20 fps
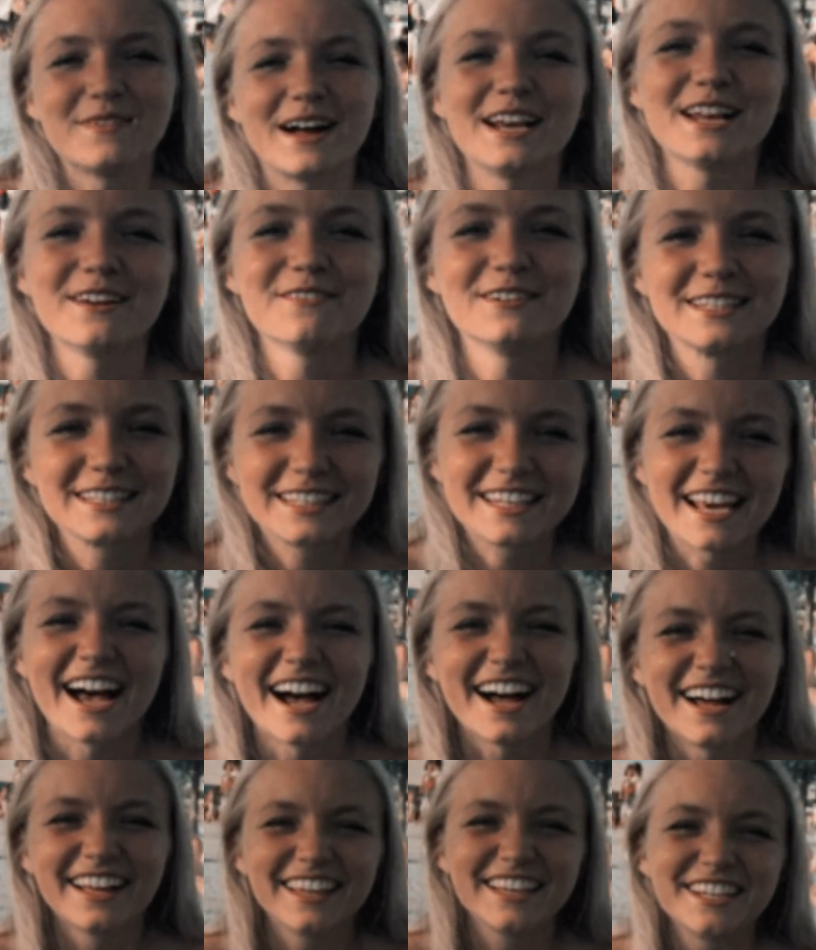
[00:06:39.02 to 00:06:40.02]
my name is
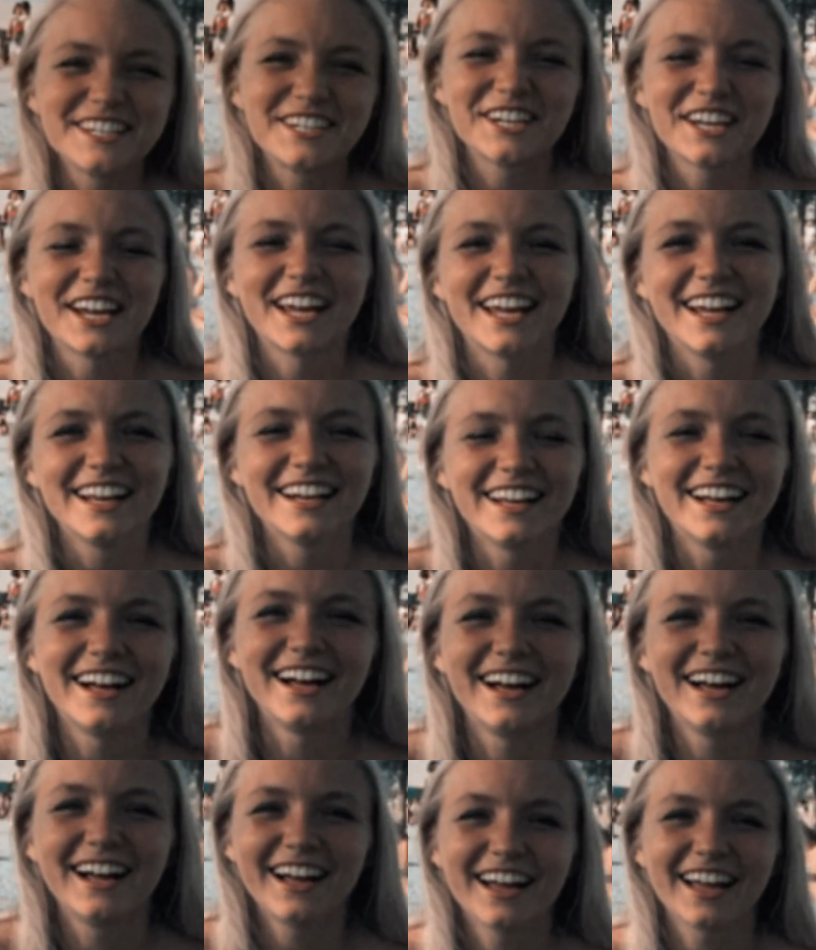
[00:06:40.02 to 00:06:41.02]
Callie
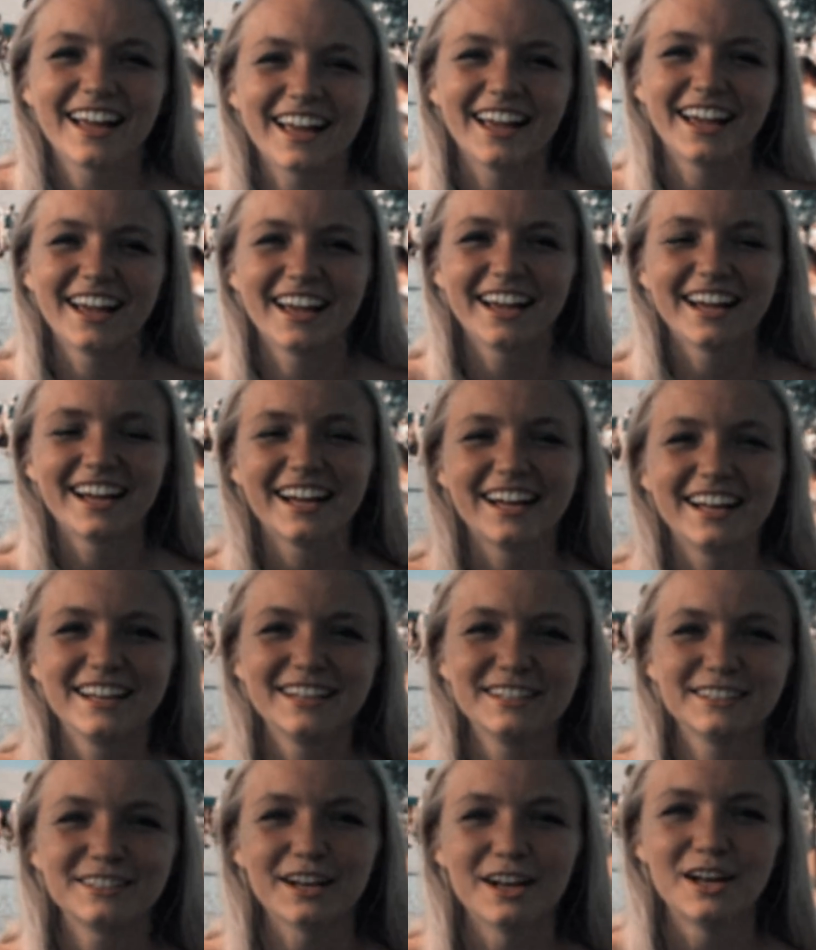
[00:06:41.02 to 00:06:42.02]
Shaheda,
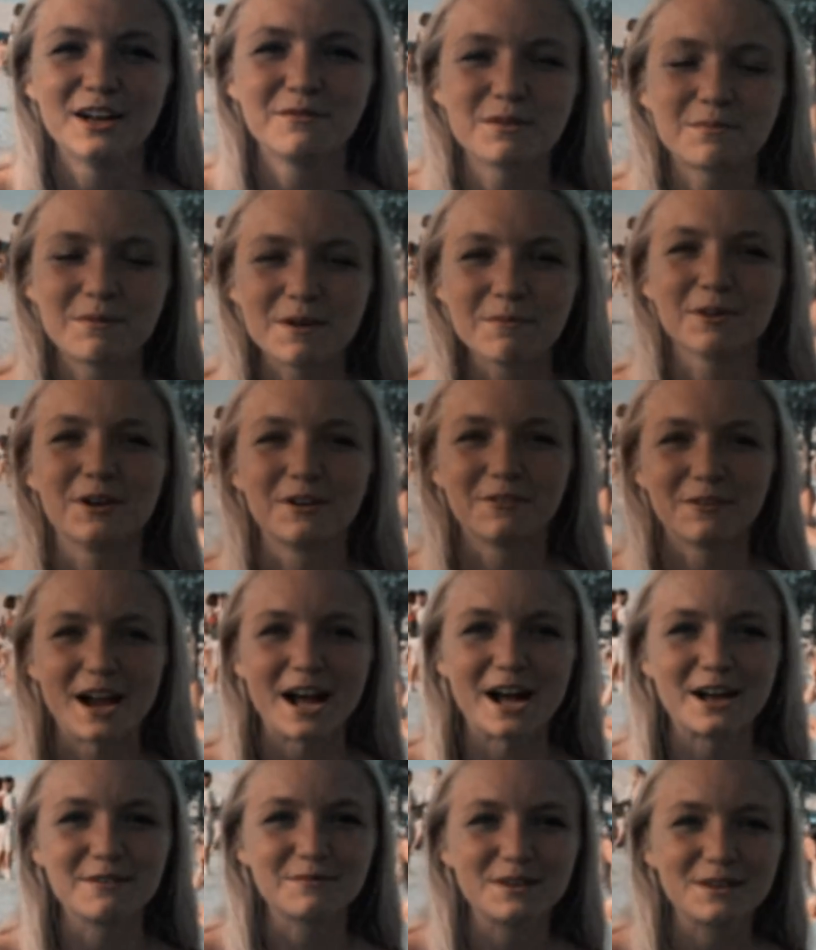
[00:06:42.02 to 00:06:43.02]
and um, the people
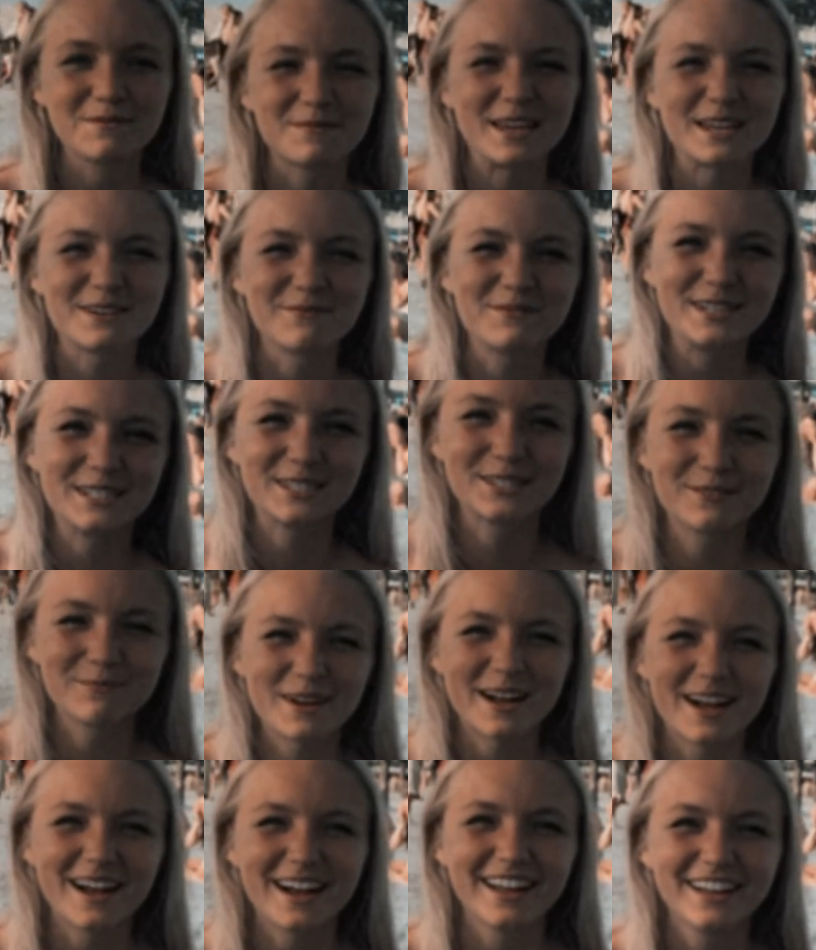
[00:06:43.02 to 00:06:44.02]
around me make me
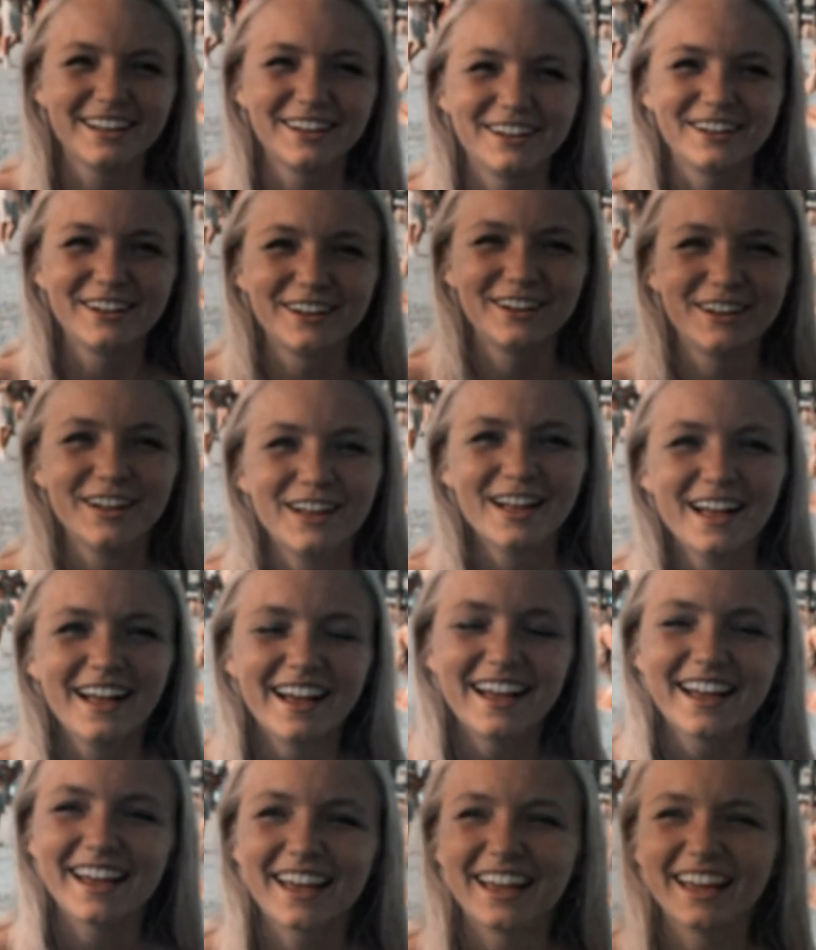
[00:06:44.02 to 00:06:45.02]
smile.
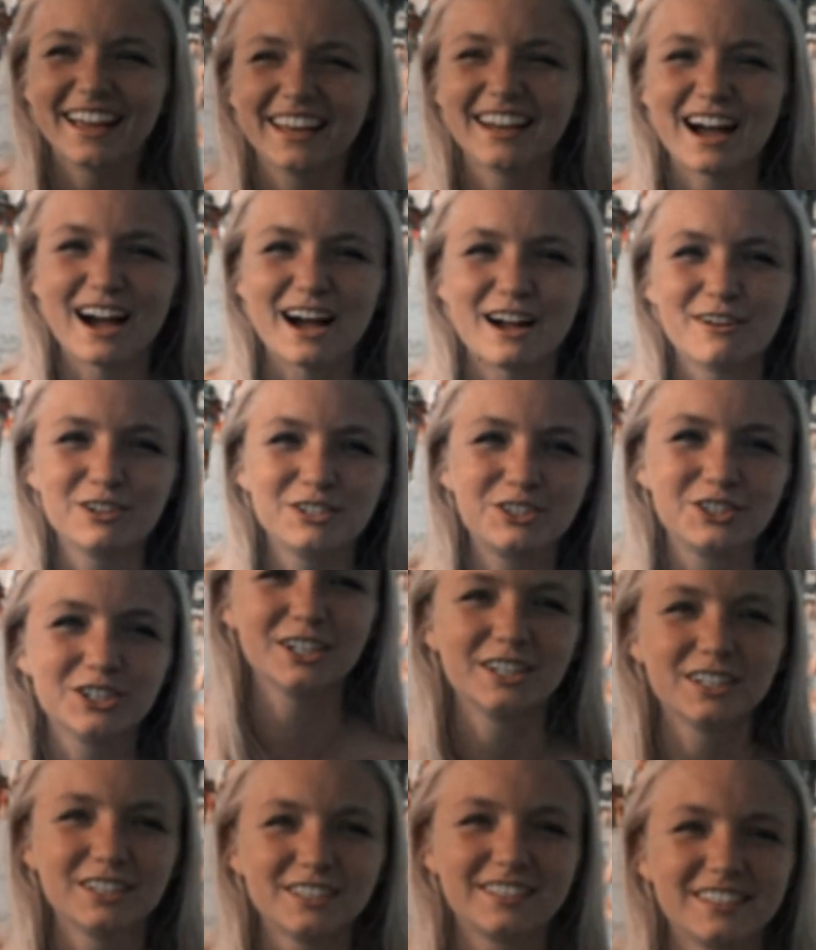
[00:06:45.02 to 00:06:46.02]
And I would
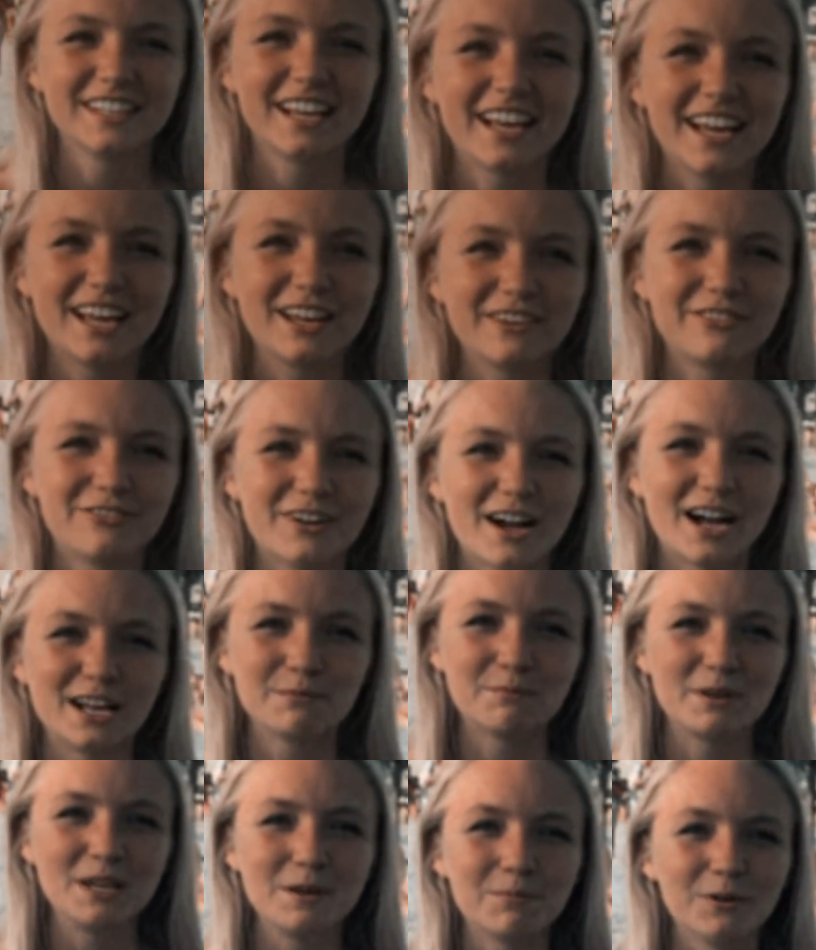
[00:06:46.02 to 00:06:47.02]
just say
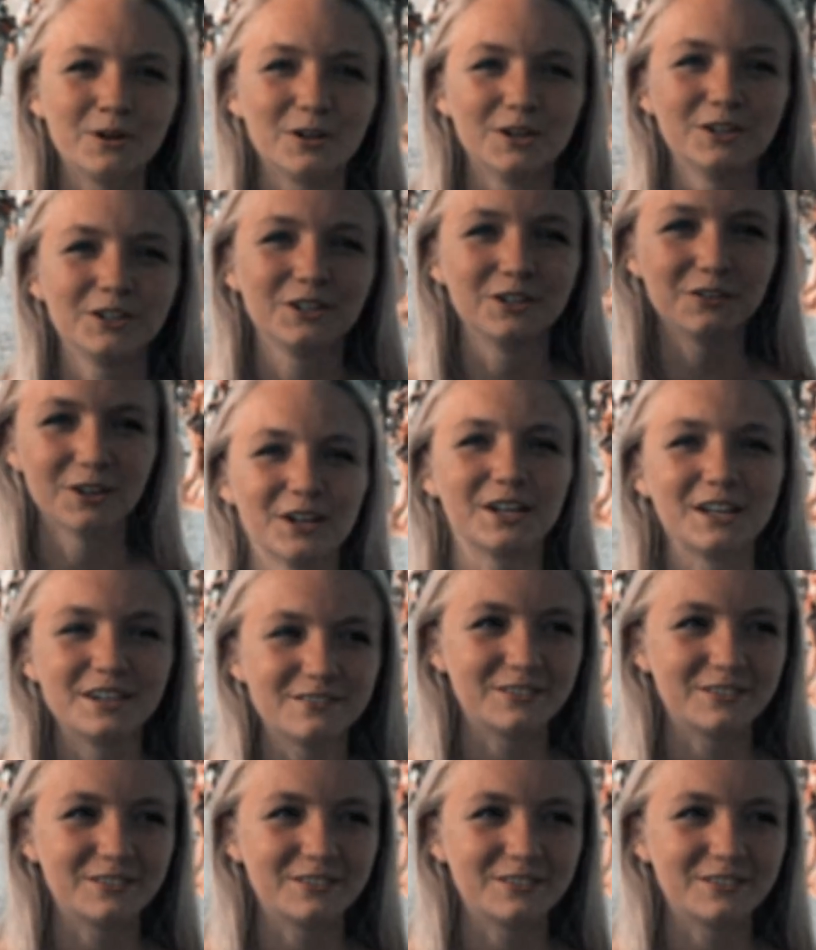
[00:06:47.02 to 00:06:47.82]
find people who you really